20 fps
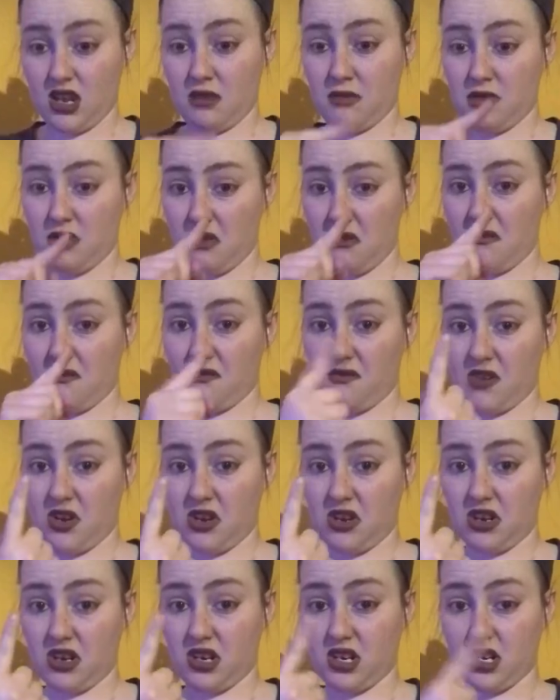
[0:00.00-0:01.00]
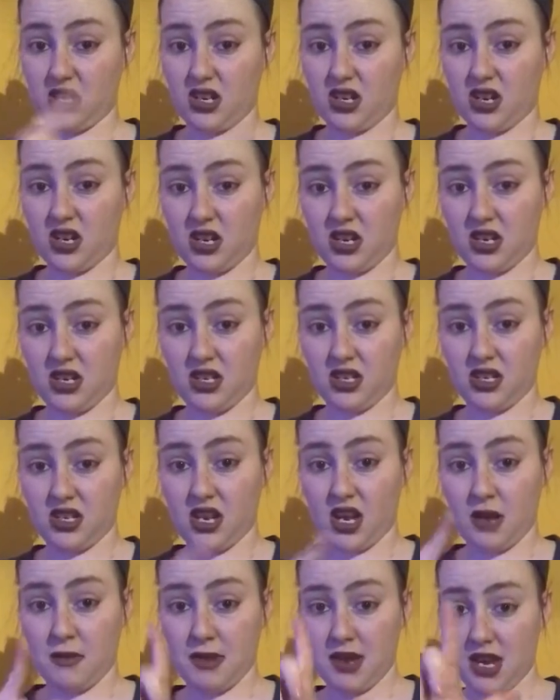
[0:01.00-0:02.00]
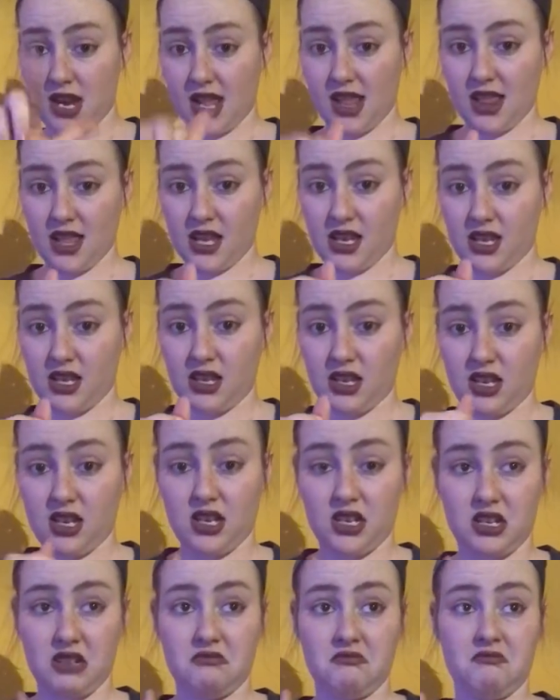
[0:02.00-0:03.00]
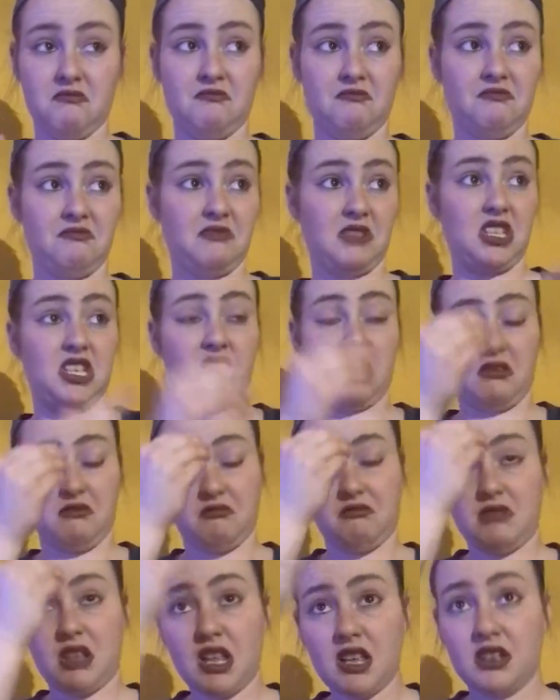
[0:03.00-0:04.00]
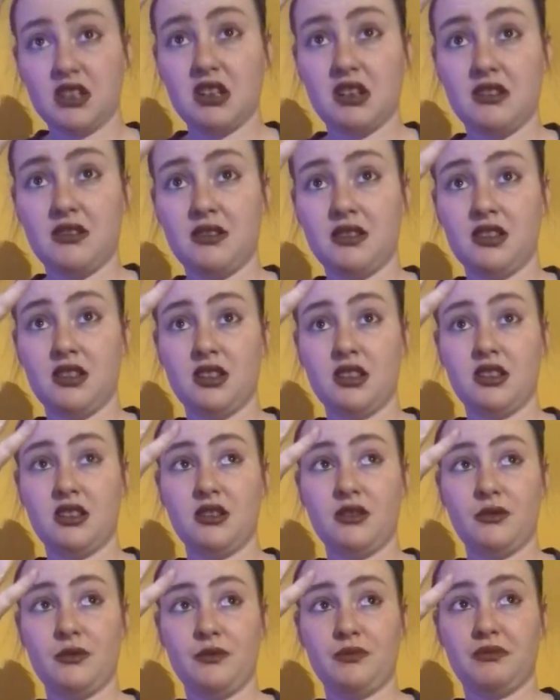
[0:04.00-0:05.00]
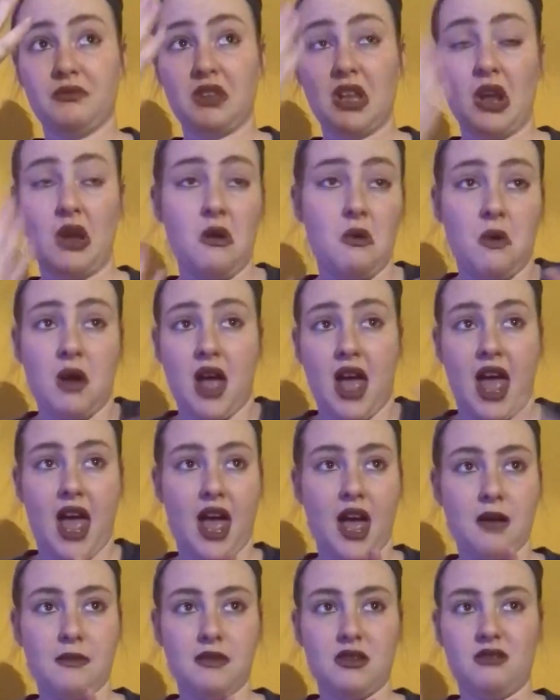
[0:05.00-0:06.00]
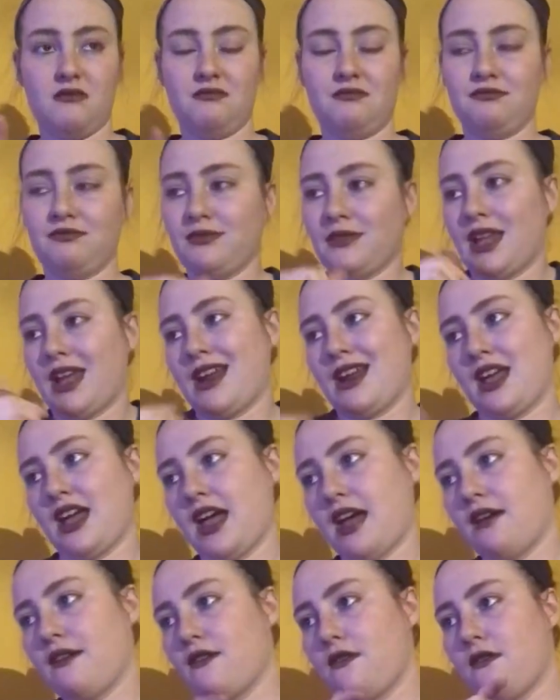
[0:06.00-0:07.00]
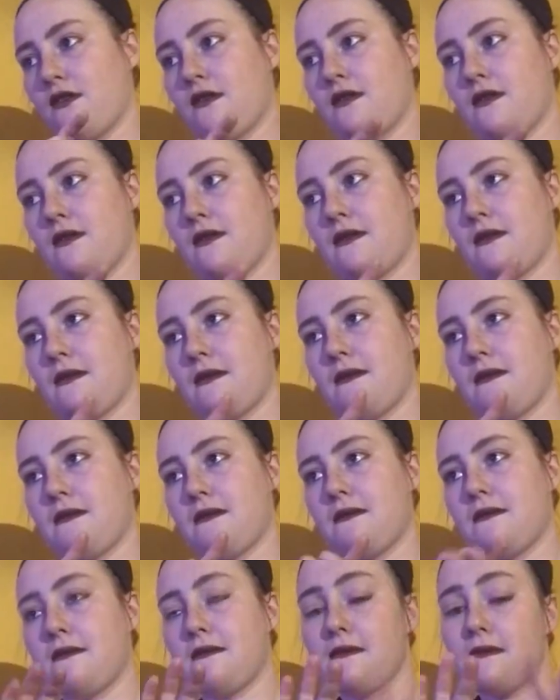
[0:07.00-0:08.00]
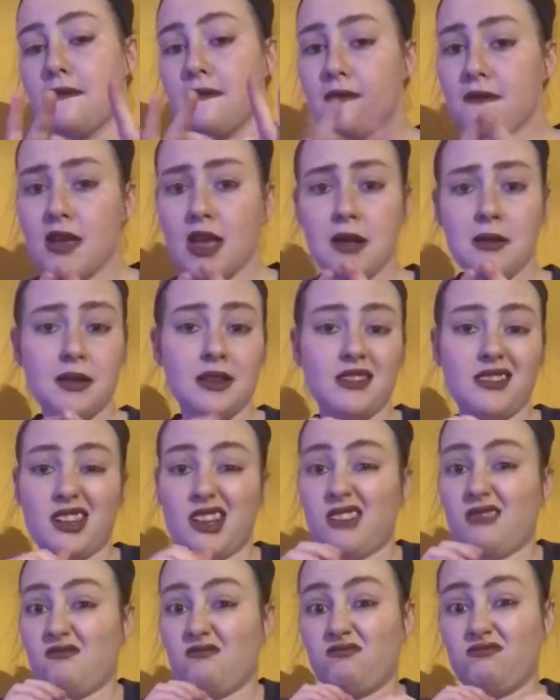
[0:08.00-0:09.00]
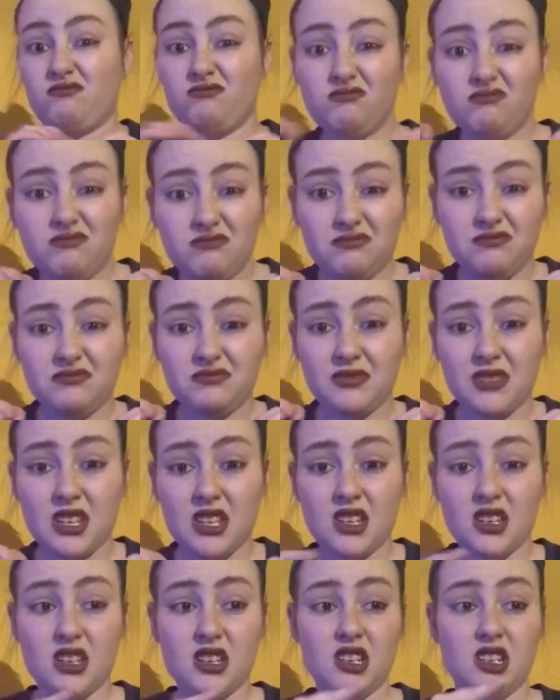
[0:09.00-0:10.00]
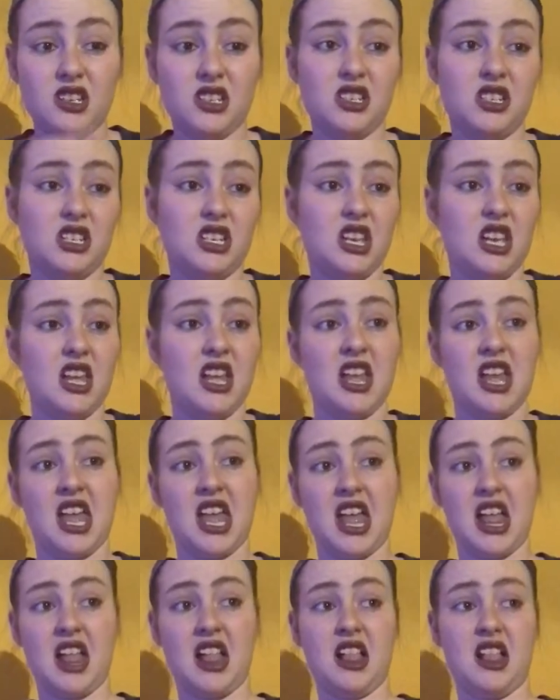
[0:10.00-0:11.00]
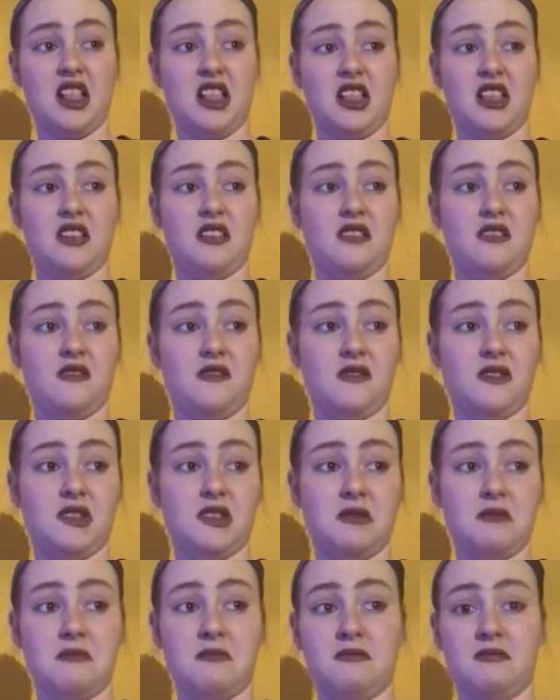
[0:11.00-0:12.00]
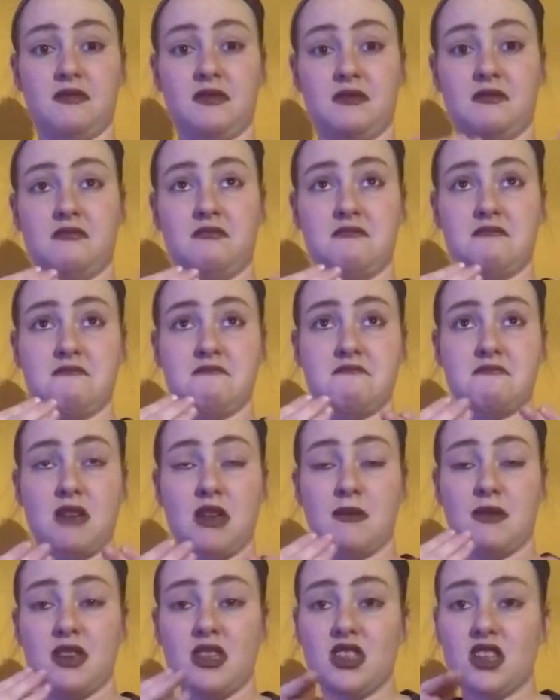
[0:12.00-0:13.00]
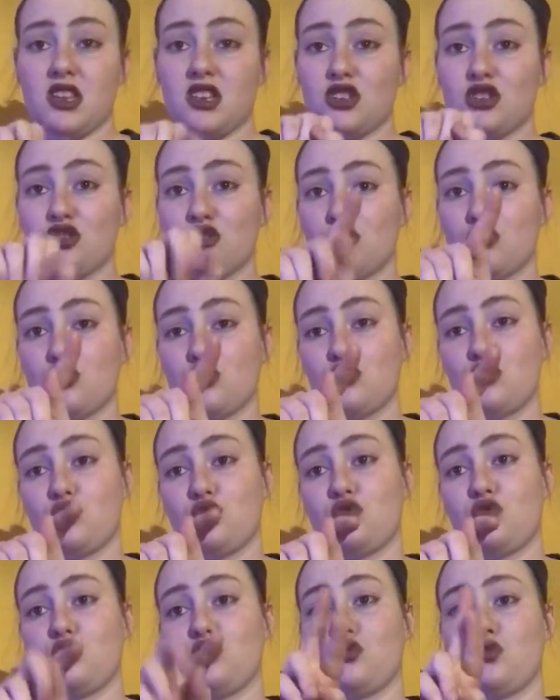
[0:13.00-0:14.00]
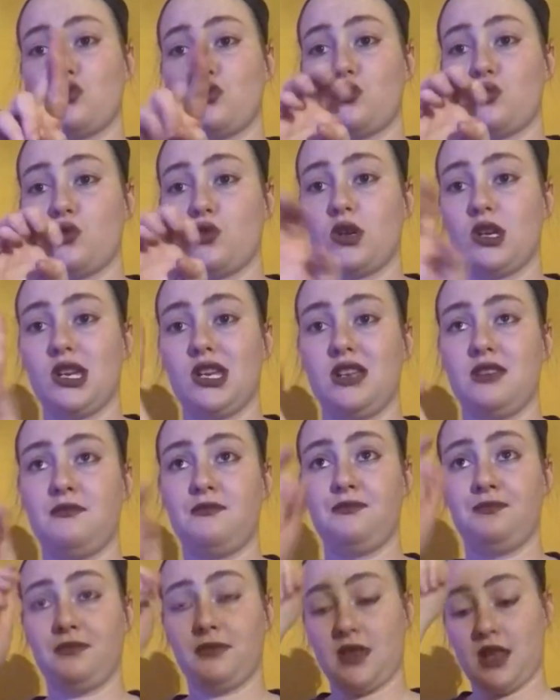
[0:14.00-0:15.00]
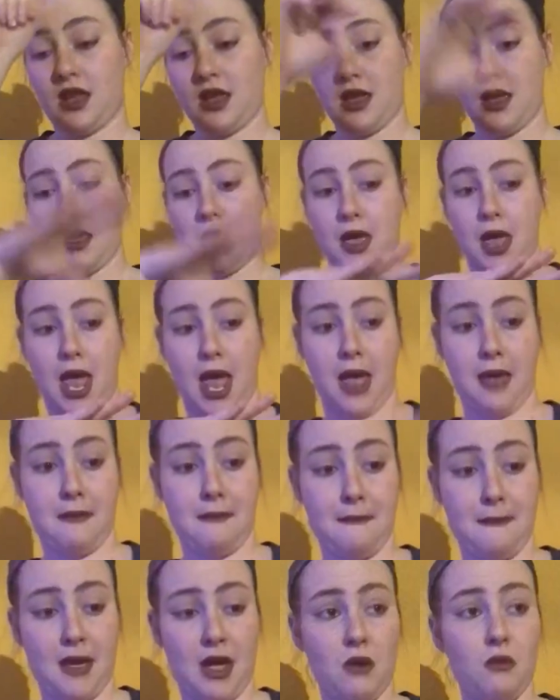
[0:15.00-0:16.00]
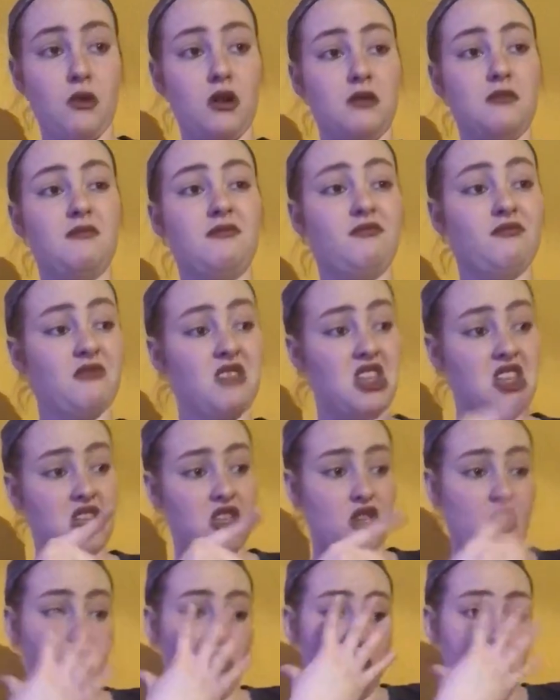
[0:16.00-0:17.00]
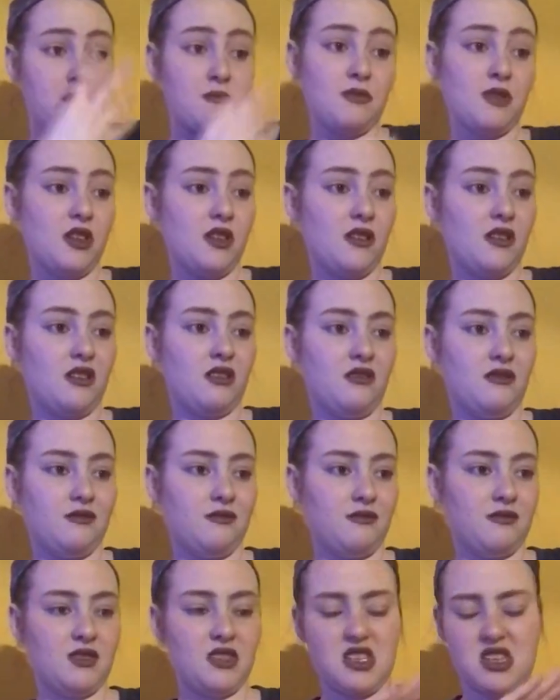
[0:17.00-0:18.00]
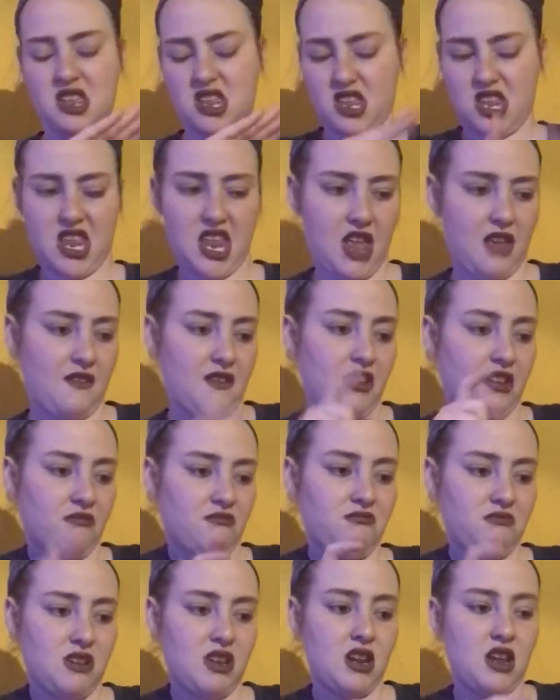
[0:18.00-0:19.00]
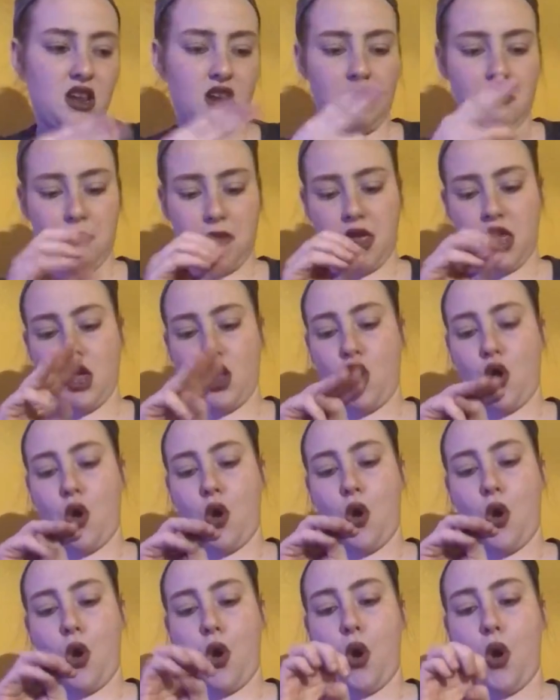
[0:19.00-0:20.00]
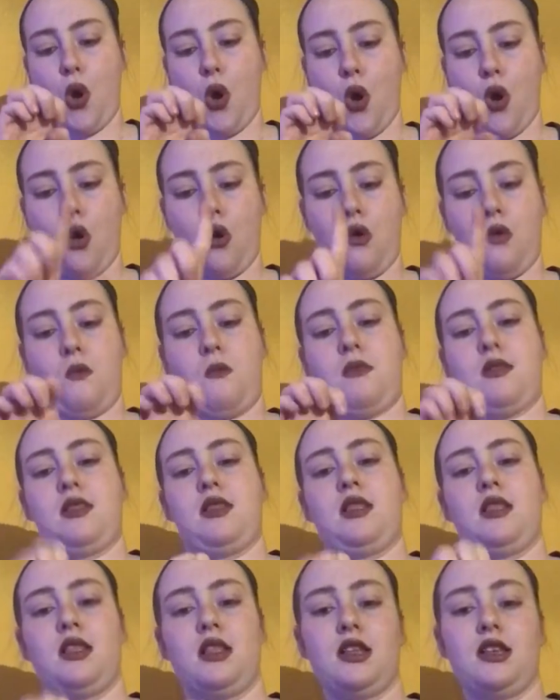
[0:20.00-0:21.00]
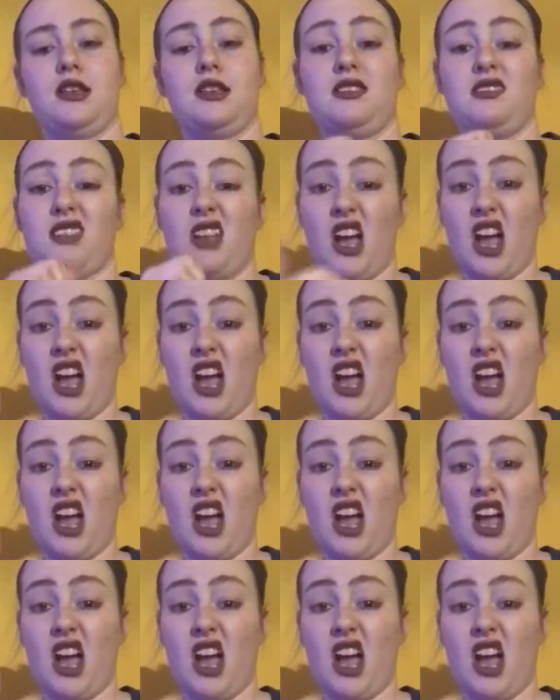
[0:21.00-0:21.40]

and she shared in that meeting just a complete wreck about how she doesn't have any family, she doesn't have anything, and she's basically homeless. After that meeting, a man walked up to her and he said, "A girl as pretty as you should never have to be homeless." Like, are you kidding me right now?